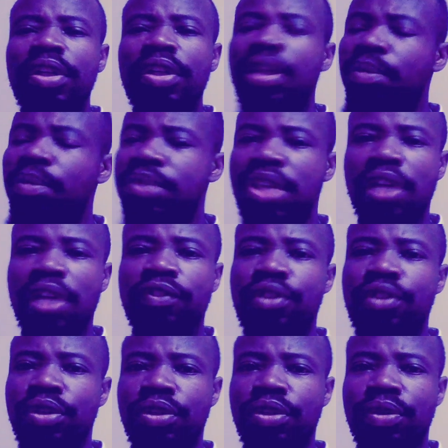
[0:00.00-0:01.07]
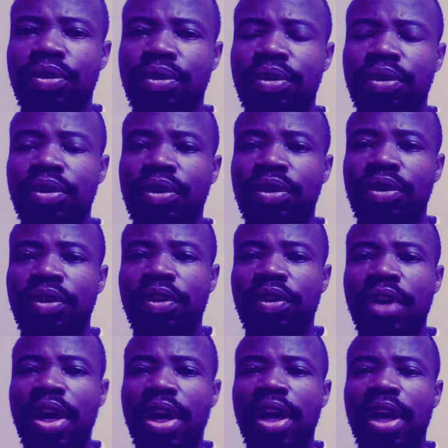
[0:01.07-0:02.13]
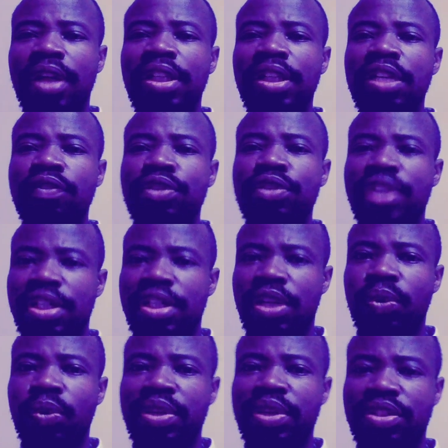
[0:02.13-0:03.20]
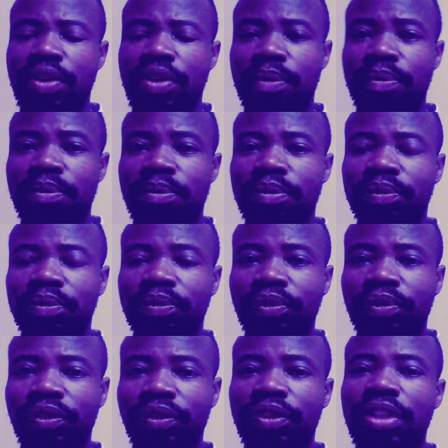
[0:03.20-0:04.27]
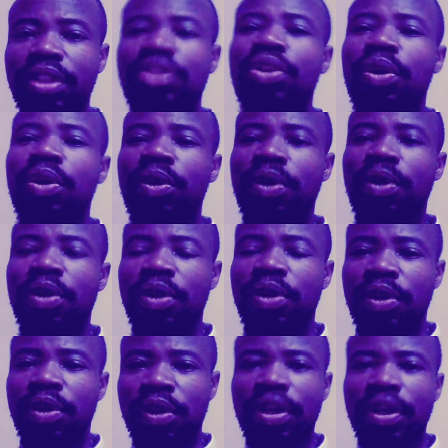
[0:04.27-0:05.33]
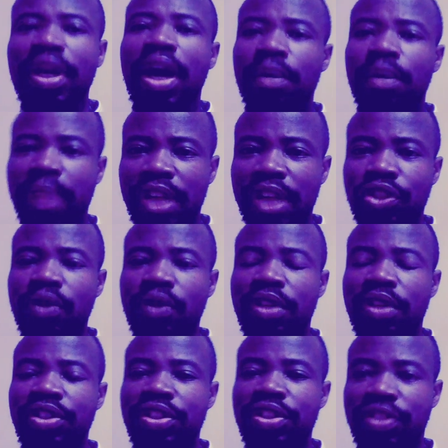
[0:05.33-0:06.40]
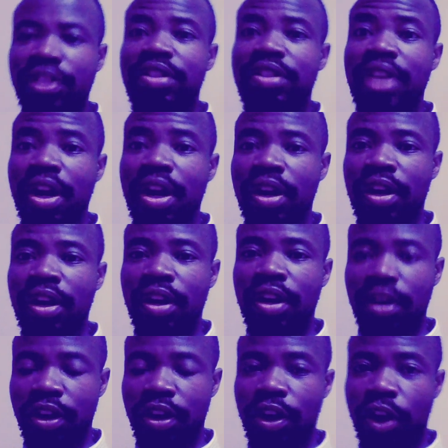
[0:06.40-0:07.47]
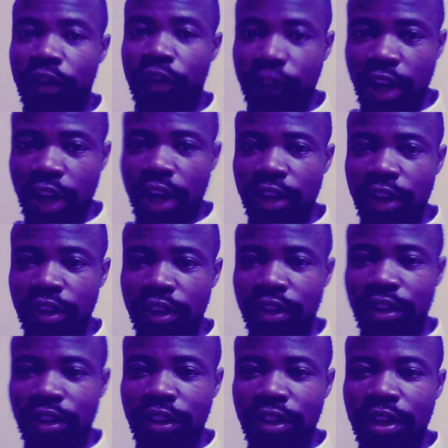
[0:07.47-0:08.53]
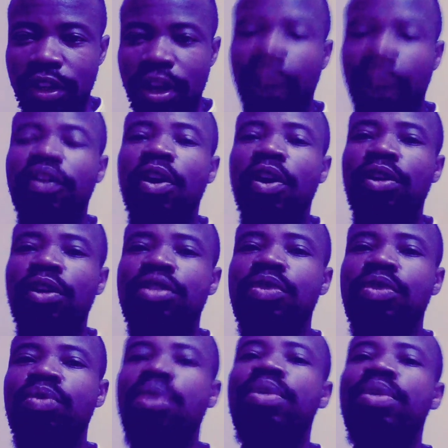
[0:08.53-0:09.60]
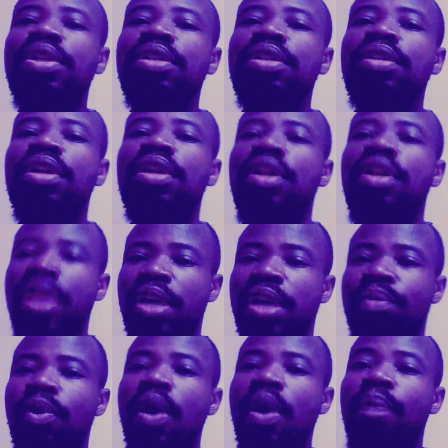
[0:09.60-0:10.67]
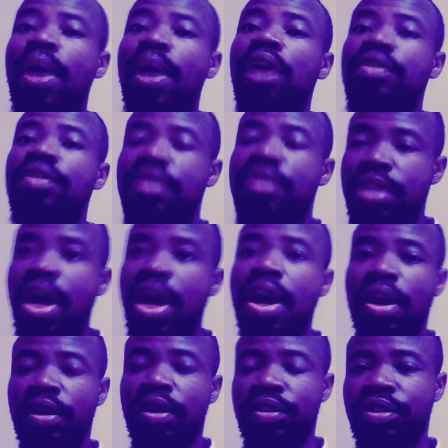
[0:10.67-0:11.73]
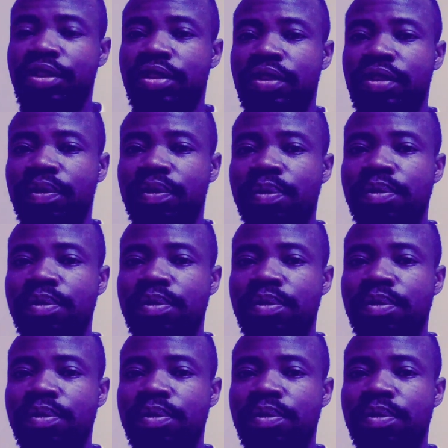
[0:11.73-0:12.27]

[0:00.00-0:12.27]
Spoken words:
himself to you and give you such a wisdom. So, God bless you. This is the tongue of God. Of course, we will learn more about tongues,